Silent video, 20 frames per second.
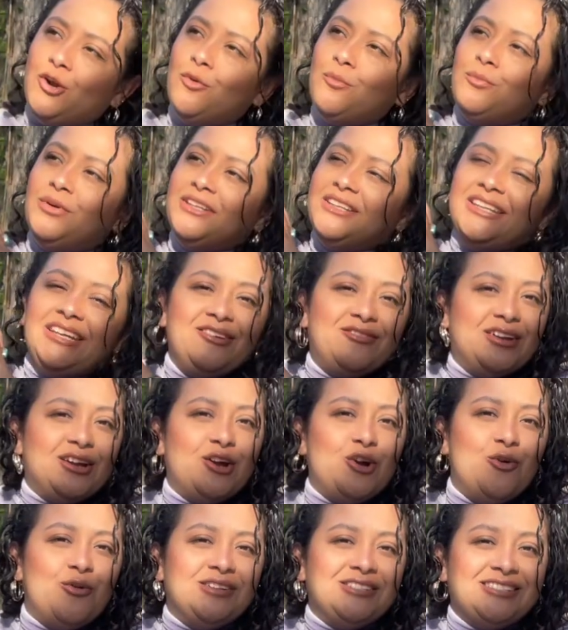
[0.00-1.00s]
don't believe
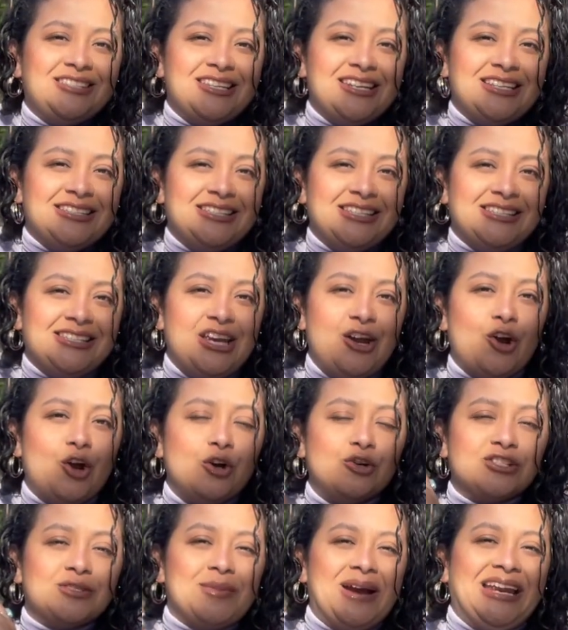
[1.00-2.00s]
in coincidences. Here
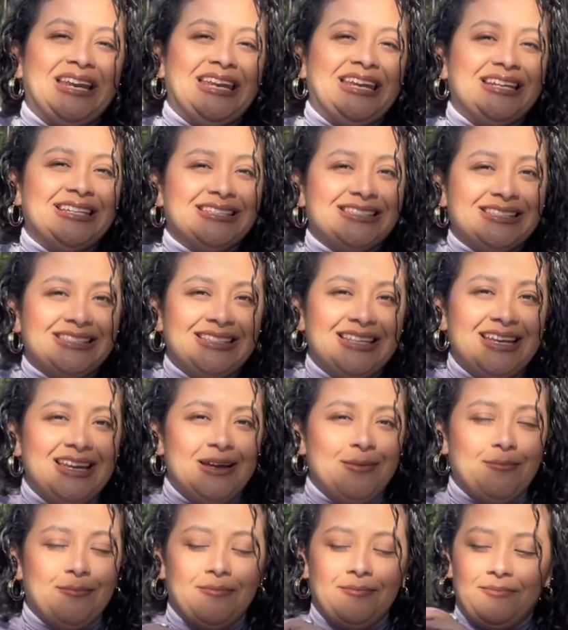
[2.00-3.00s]
goes my
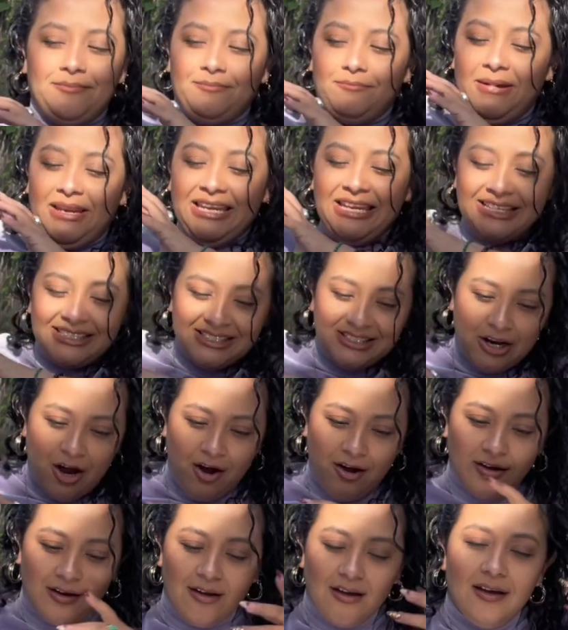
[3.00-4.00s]
niece
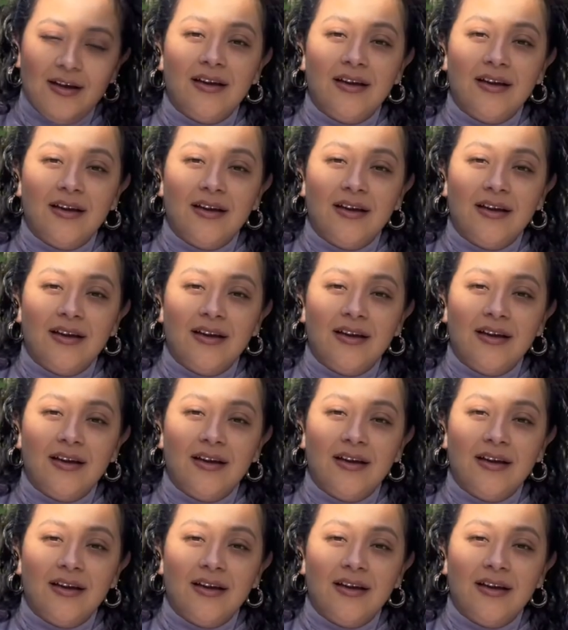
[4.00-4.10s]
dog.